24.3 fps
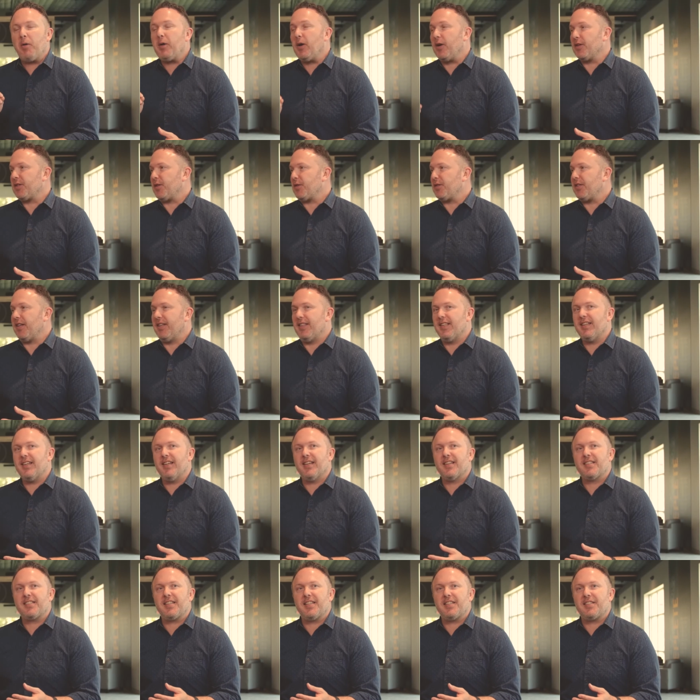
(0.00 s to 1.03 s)
would also say
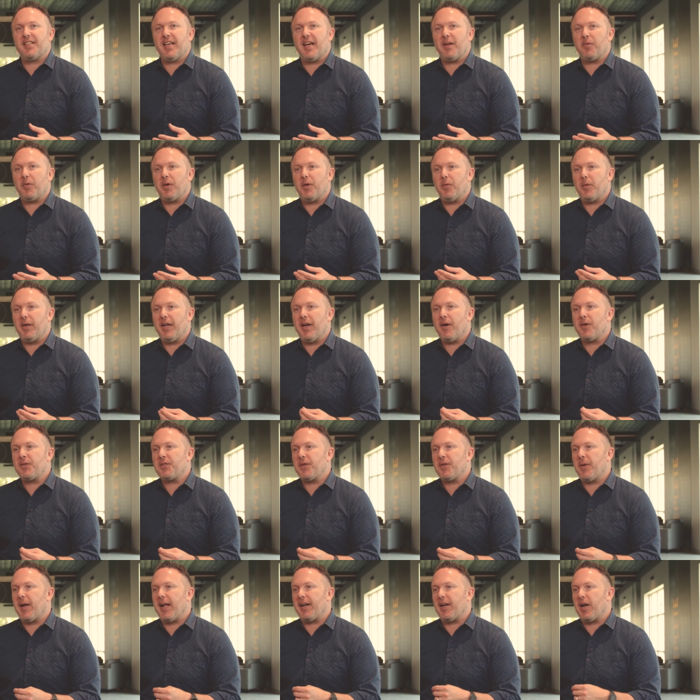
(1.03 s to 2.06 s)
this, is that we
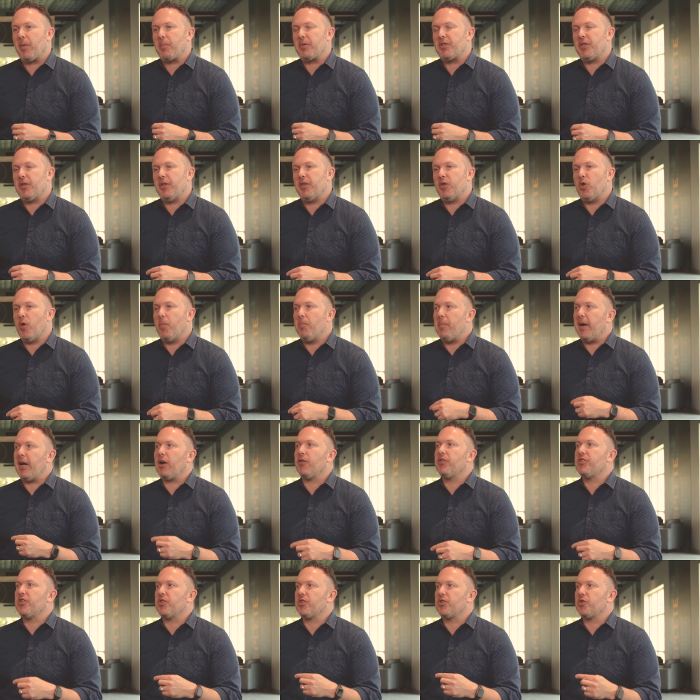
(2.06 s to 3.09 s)
also had an opportunity to do a
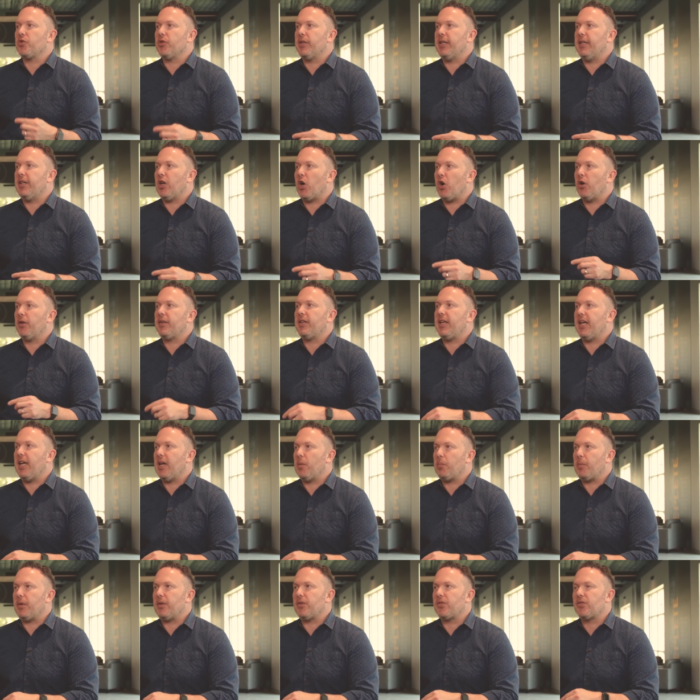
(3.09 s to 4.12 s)
marriage retreat on
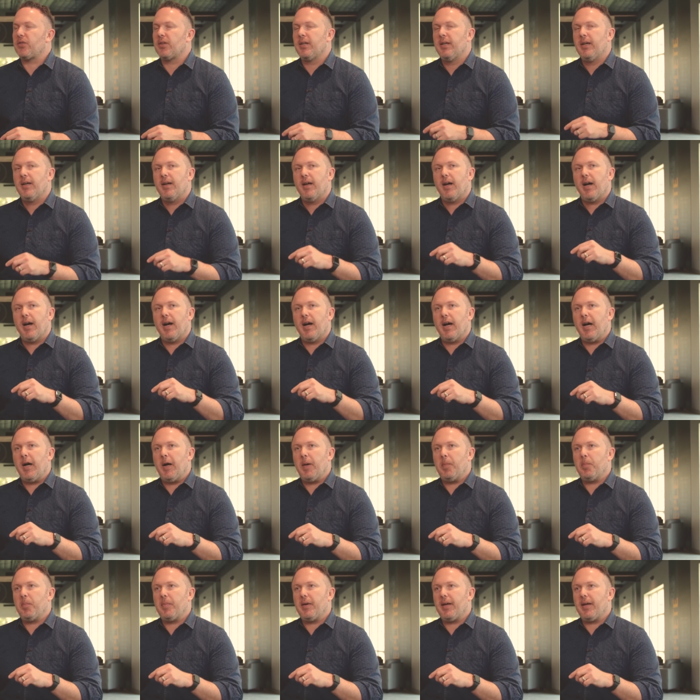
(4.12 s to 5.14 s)
campus.
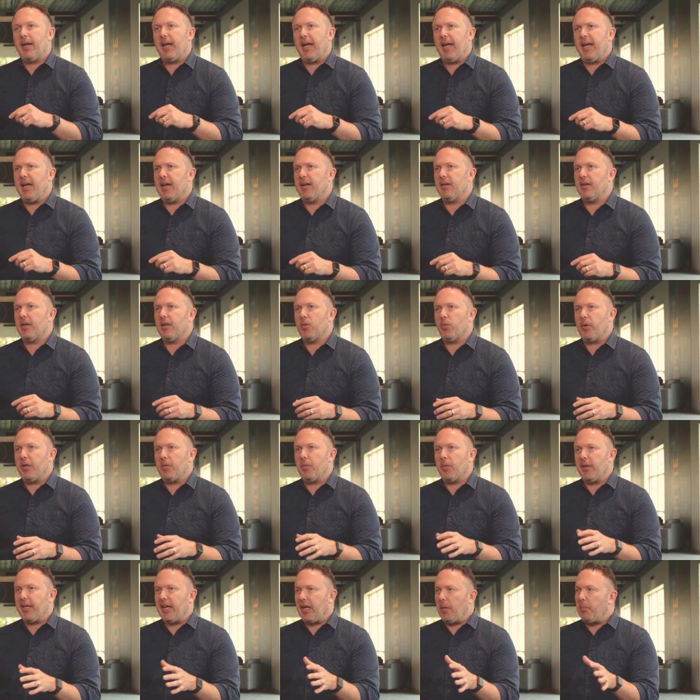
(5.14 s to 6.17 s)
And we
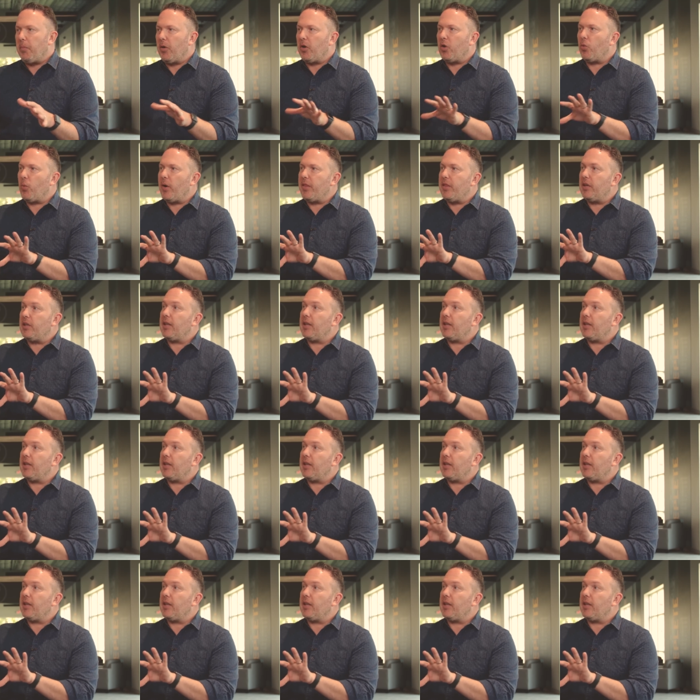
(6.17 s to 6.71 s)
kind of put away the